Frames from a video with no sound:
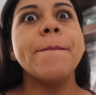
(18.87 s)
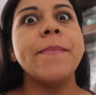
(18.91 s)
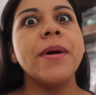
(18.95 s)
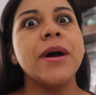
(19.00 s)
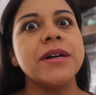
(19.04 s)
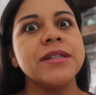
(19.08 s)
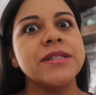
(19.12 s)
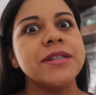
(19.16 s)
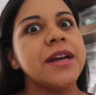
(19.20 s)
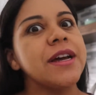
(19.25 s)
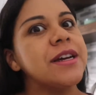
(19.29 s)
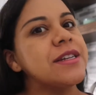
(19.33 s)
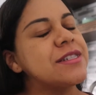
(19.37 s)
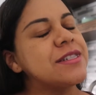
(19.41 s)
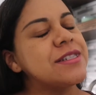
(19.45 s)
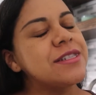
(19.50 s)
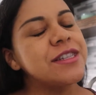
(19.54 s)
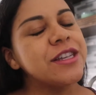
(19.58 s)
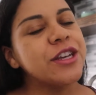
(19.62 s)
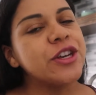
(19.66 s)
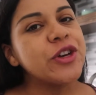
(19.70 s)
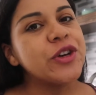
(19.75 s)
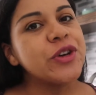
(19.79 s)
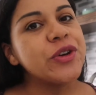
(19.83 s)
but
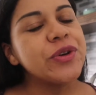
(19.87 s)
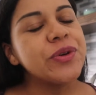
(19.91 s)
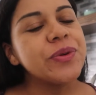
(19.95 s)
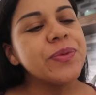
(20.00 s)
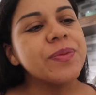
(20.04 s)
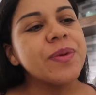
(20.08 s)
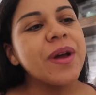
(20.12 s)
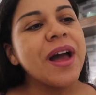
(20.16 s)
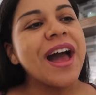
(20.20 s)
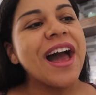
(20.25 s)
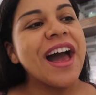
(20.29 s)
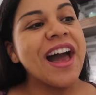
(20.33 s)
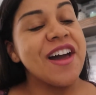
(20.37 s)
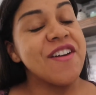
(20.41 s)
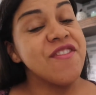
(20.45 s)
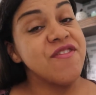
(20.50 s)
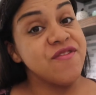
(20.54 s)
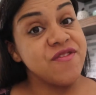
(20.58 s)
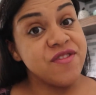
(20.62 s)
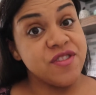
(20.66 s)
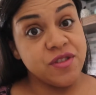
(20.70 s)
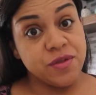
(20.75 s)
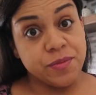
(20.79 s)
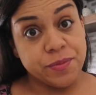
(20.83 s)
still I
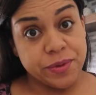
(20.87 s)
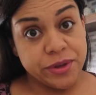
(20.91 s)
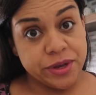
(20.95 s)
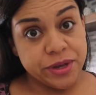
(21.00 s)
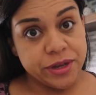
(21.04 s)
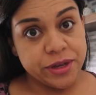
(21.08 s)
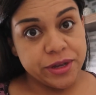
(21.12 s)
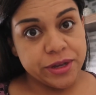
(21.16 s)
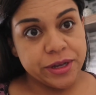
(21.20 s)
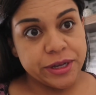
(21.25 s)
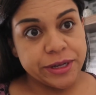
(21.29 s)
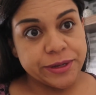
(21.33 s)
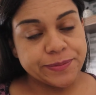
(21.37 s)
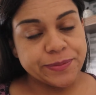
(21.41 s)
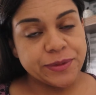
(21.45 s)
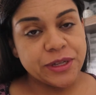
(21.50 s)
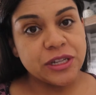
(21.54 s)
feel big.